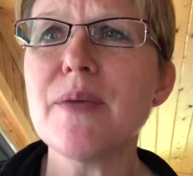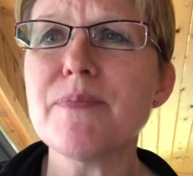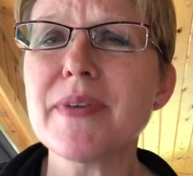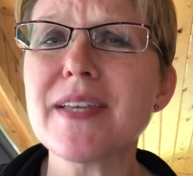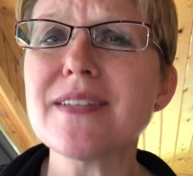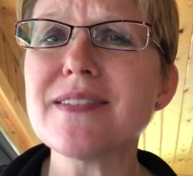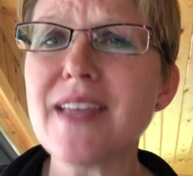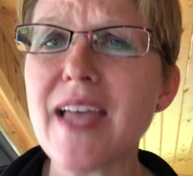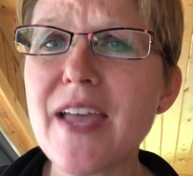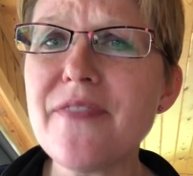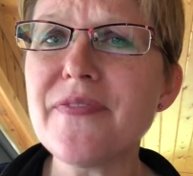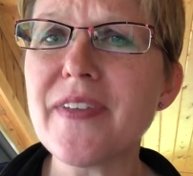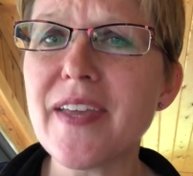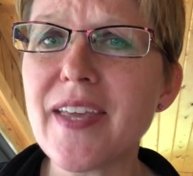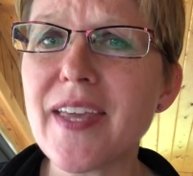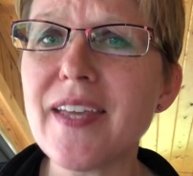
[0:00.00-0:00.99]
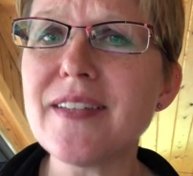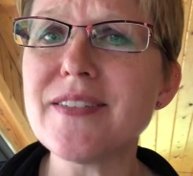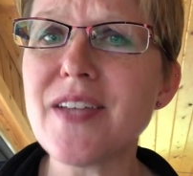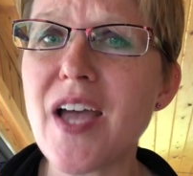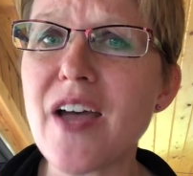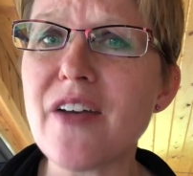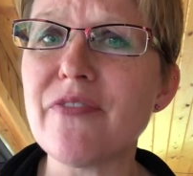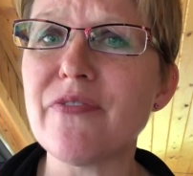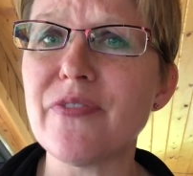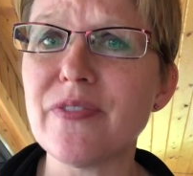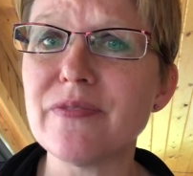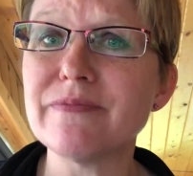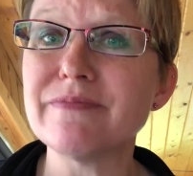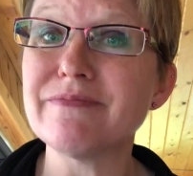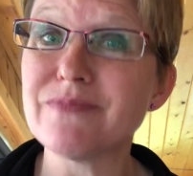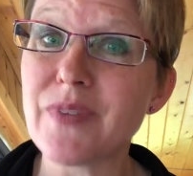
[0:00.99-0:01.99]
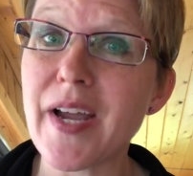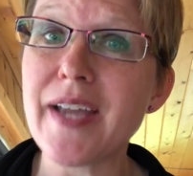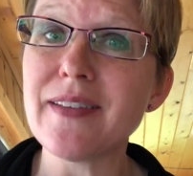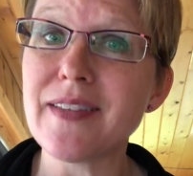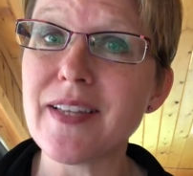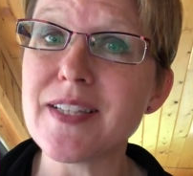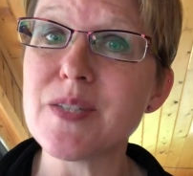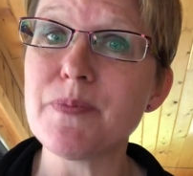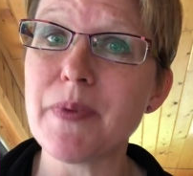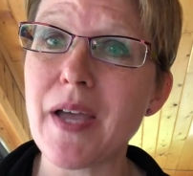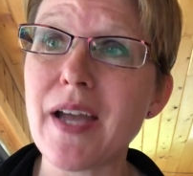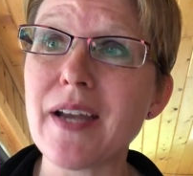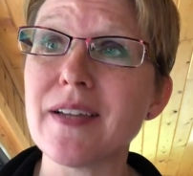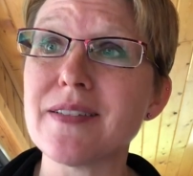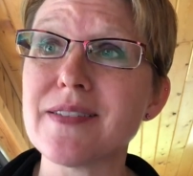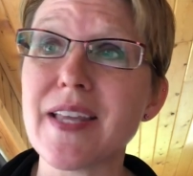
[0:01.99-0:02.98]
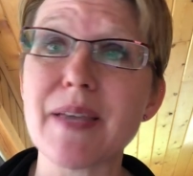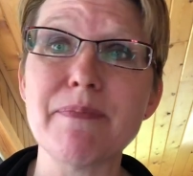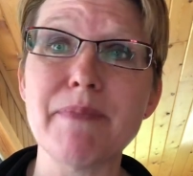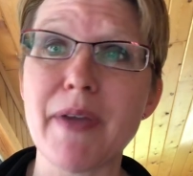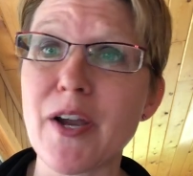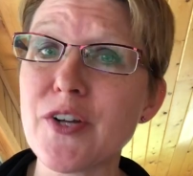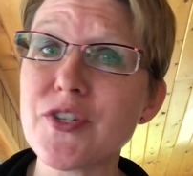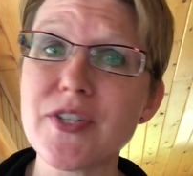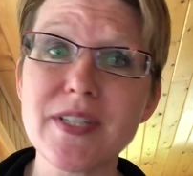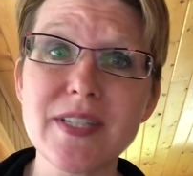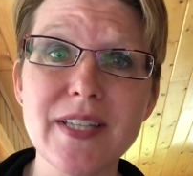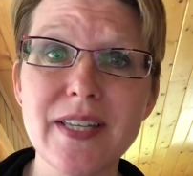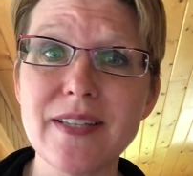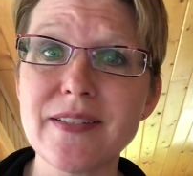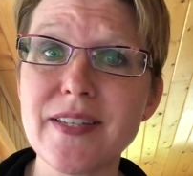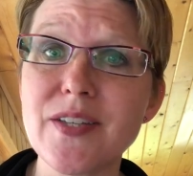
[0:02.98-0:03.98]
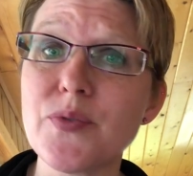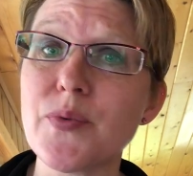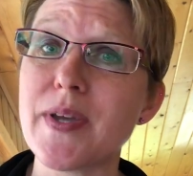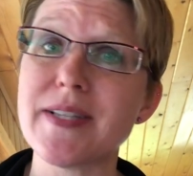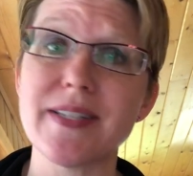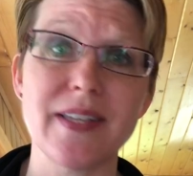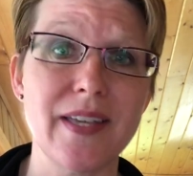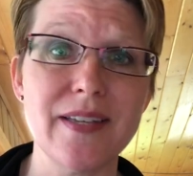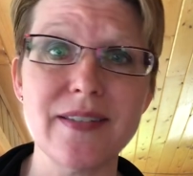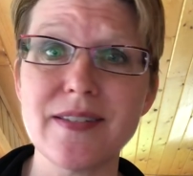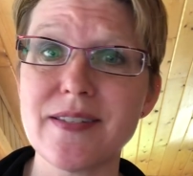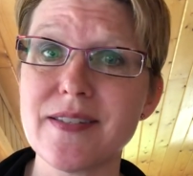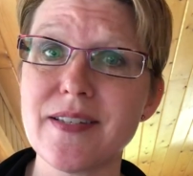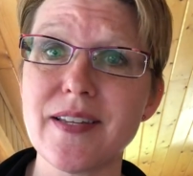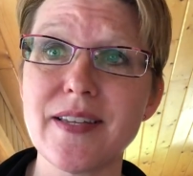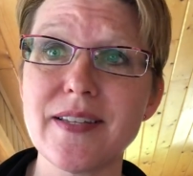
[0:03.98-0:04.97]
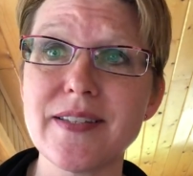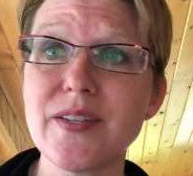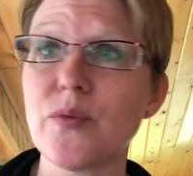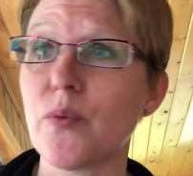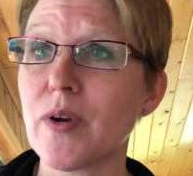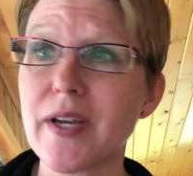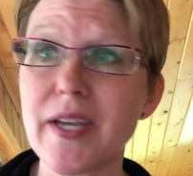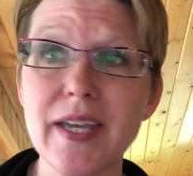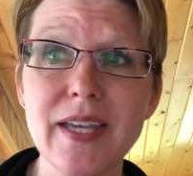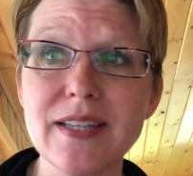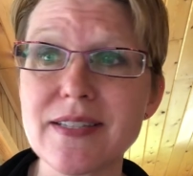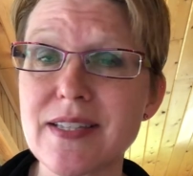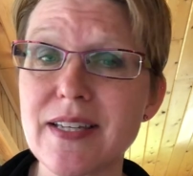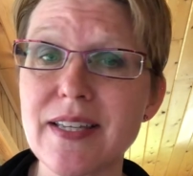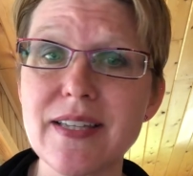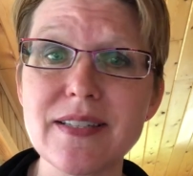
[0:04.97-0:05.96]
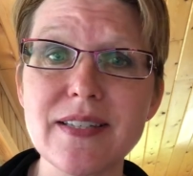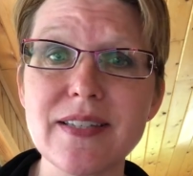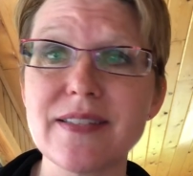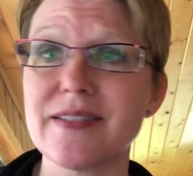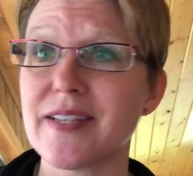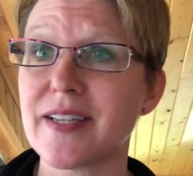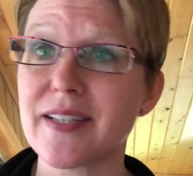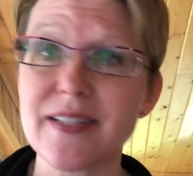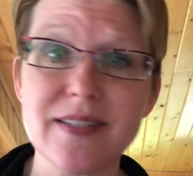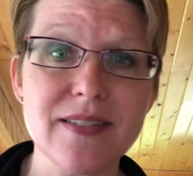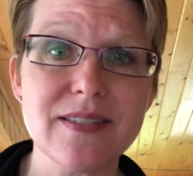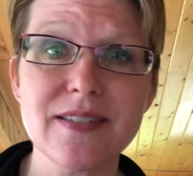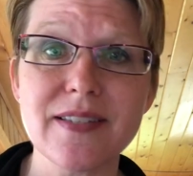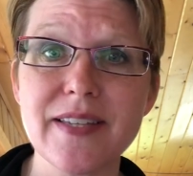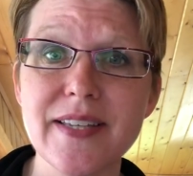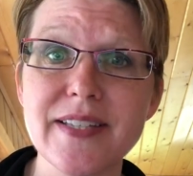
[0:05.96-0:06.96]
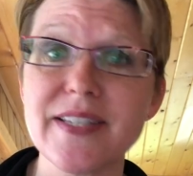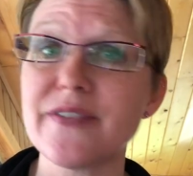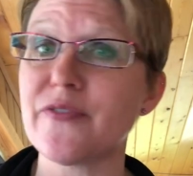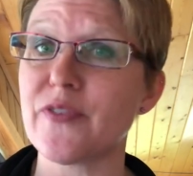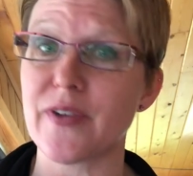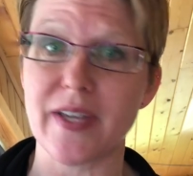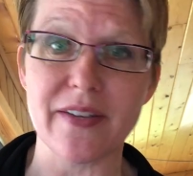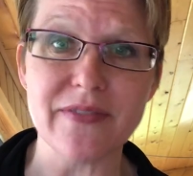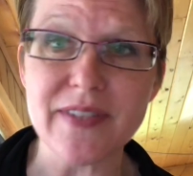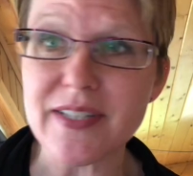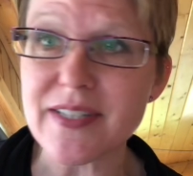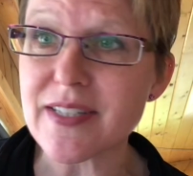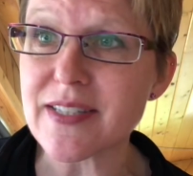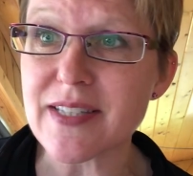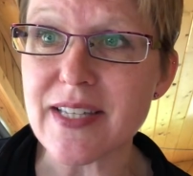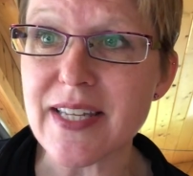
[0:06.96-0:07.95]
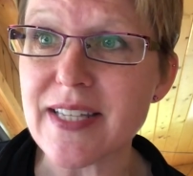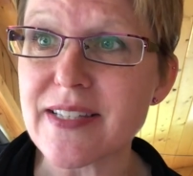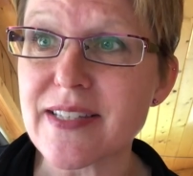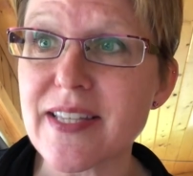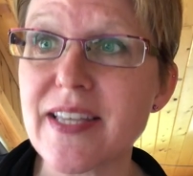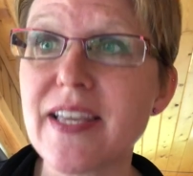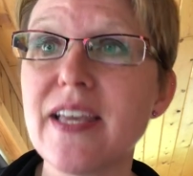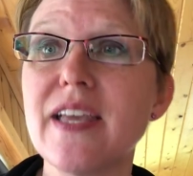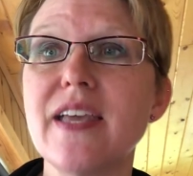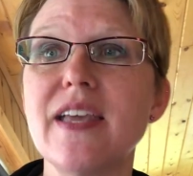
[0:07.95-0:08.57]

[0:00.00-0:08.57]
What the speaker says: Because life can get tough. Right? Let's be honest. Like, marriage isn't easy. Raising kids isn't easy. Working isn't easy. Sickness isn't easy. Forgiveness isn't easy.